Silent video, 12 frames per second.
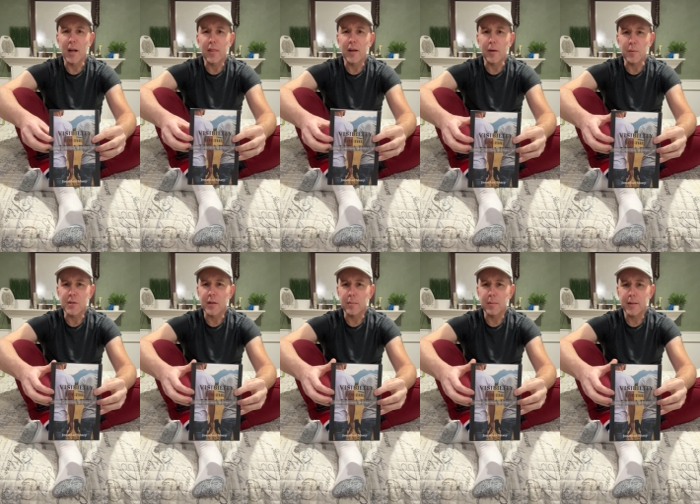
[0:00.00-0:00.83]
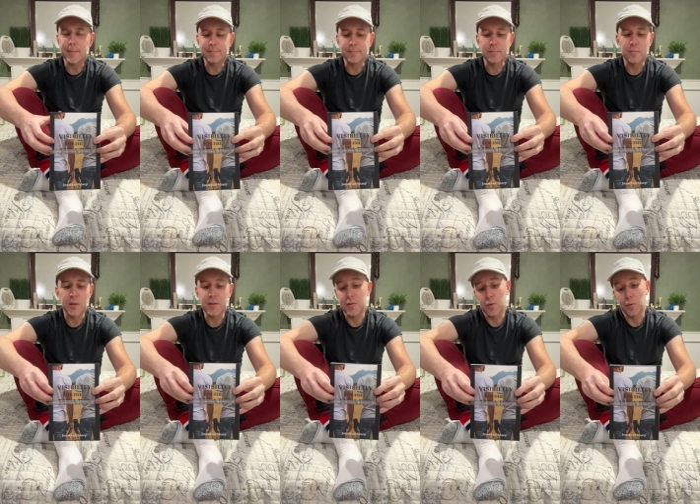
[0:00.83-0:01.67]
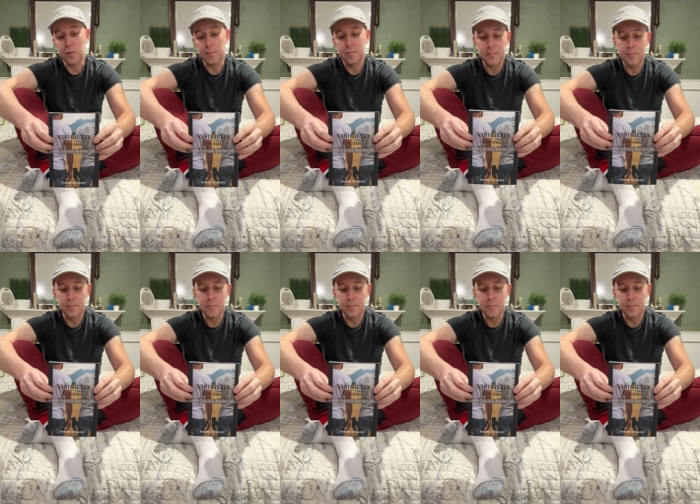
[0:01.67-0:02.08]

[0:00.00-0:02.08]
I thought it was going to be, which is cool.